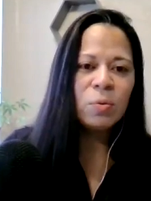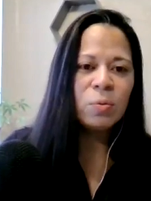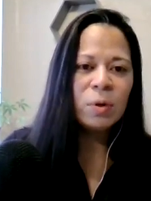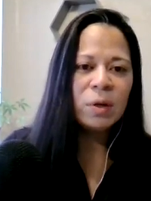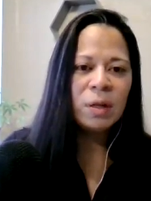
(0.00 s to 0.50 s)

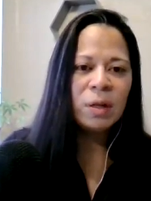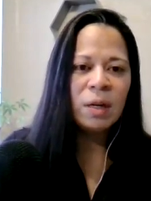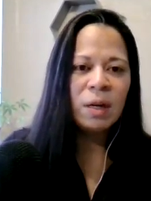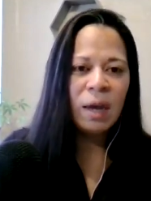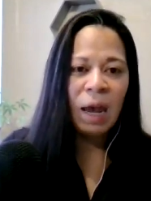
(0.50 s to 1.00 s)
cycle
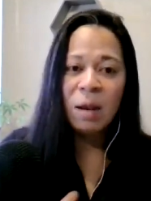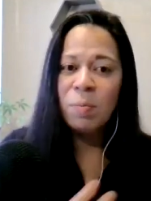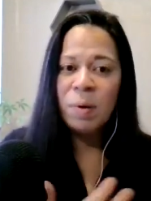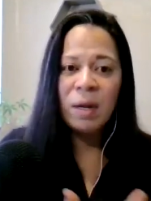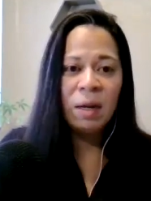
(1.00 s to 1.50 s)
really can
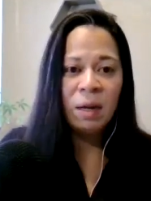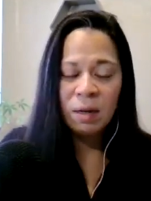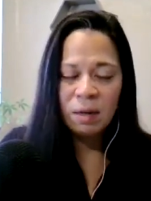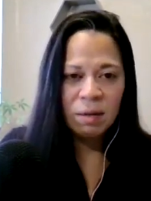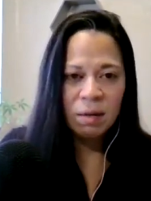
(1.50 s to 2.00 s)
be,
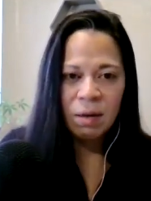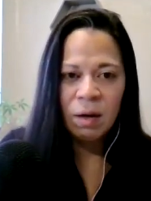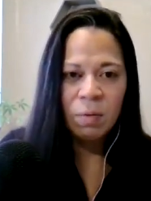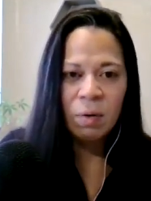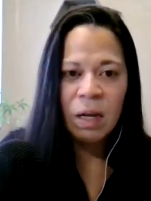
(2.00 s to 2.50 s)

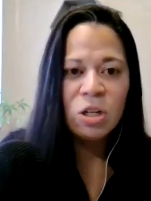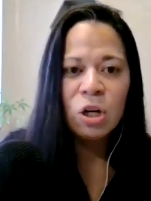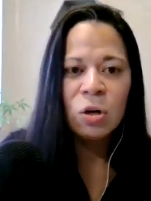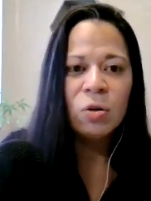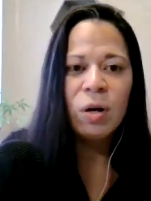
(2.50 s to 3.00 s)

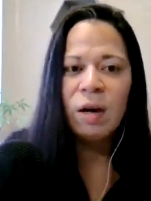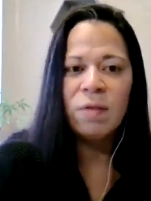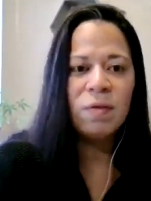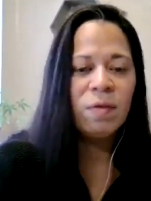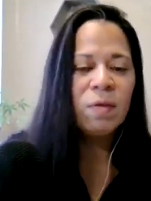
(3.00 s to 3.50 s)
internal,
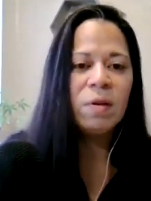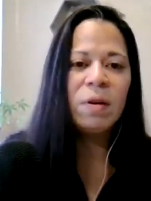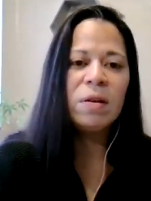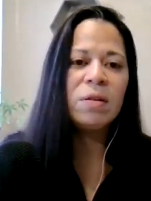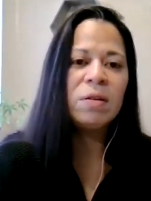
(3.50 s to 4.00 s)
have
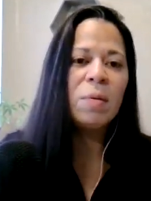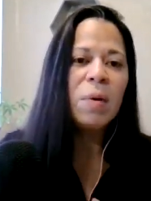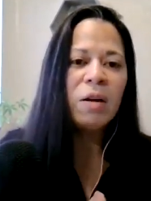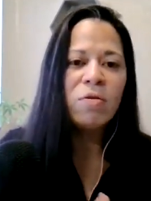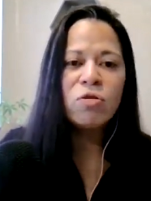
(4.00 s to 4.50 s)
some
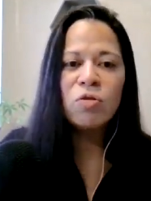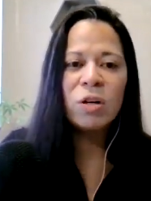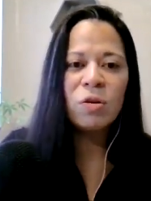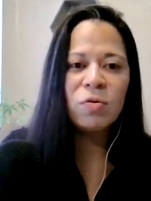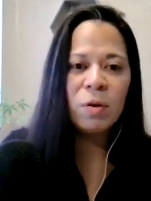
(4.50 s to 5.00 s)
kind of
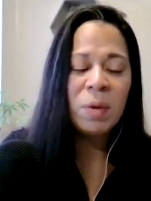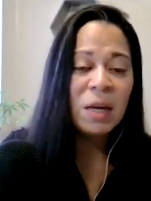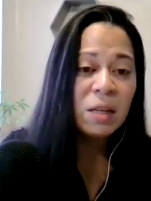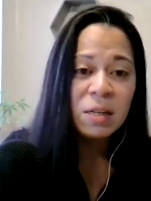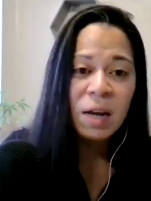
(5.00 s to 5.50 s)
trigger from the
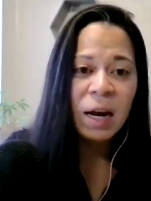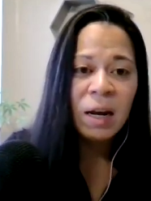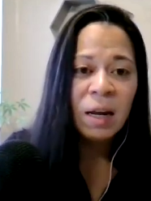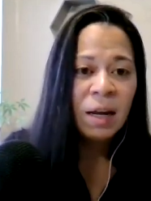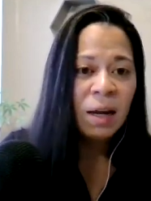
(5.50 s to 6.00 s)

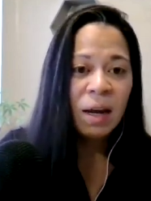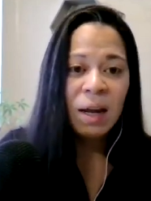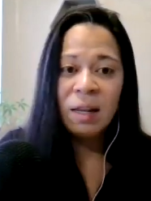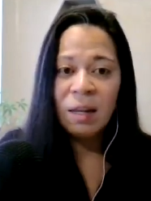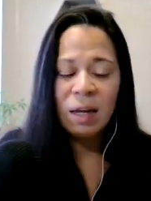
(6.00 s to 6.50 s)
inside.
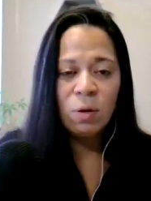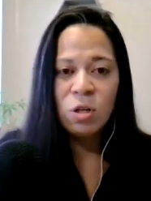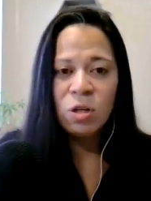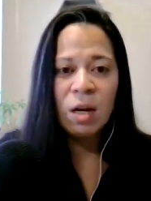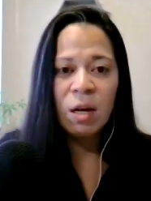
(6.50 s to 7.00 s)
Again, like you were
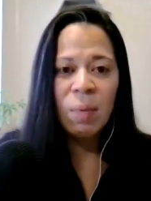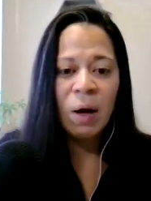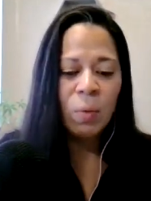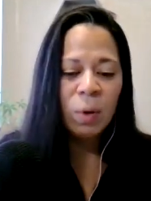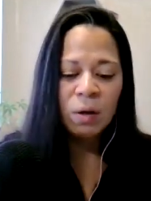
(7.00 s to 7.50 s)
just talking
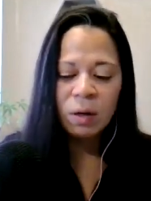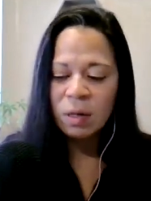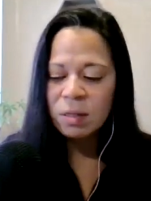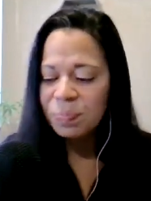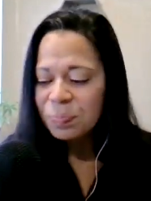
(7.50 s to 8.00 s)
about, whether
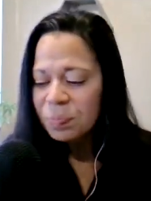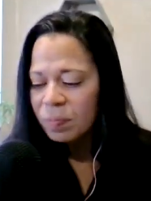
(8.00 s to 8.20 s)
it's